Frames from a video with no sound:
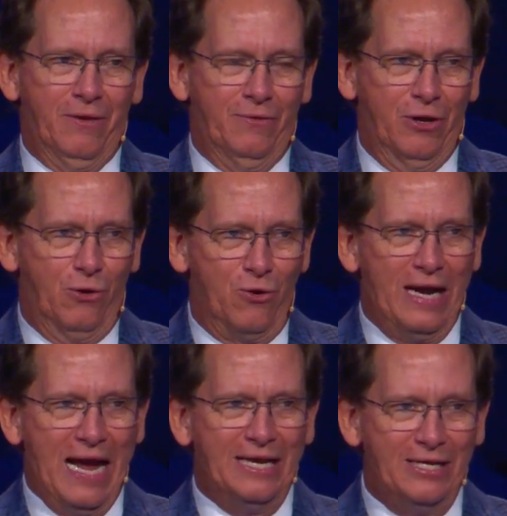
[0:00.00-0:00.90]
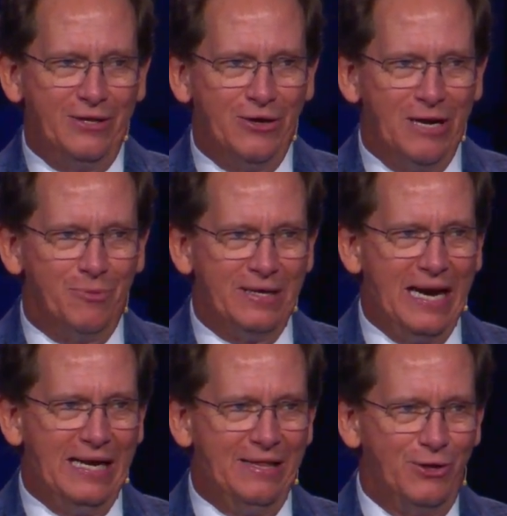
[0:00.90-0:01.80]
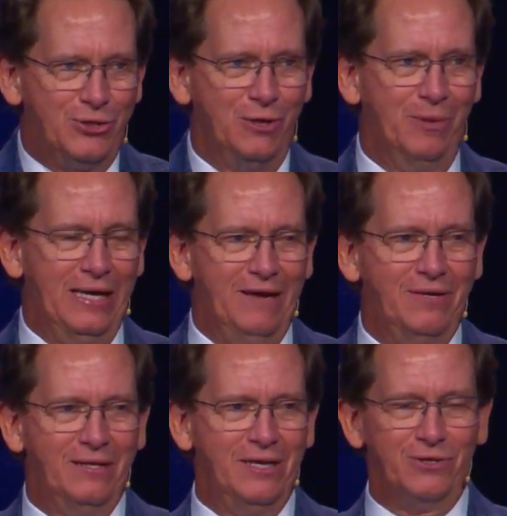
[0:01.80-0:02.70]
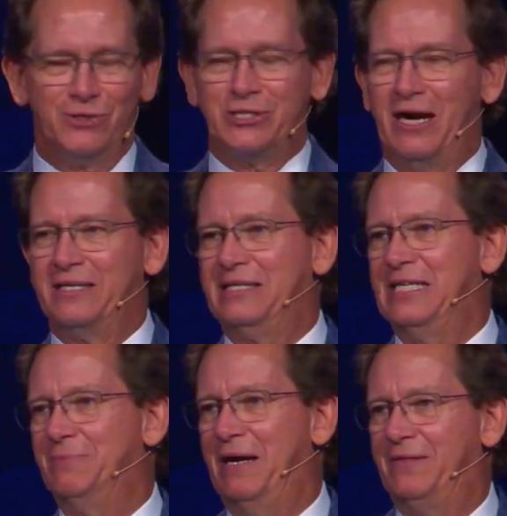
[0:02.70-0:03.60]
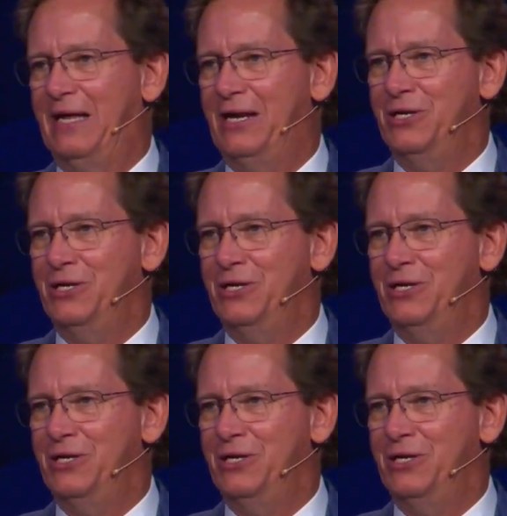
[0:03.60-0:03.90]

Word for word: The Lord added to their number daily those who believed. Dr. Stott says about that.